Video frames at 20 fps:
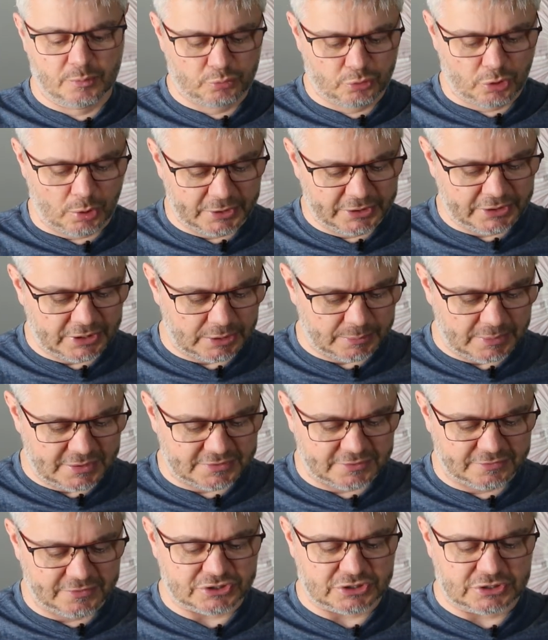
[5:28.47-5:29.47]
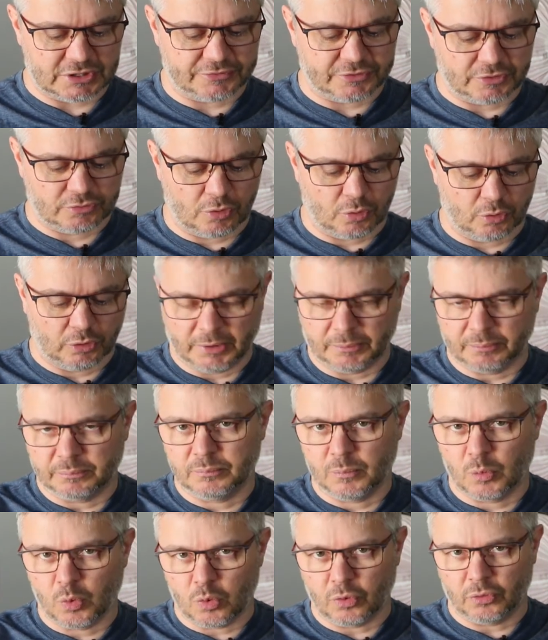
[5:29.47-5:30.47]
probably going to be sufficient if you roll it
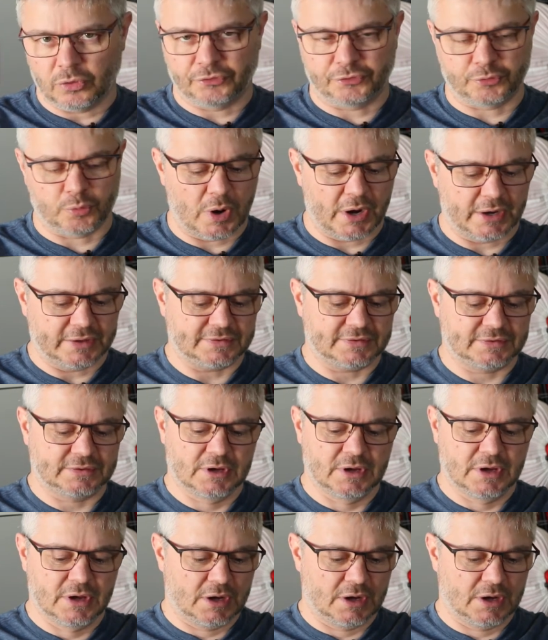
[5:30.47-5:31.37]
more than twice.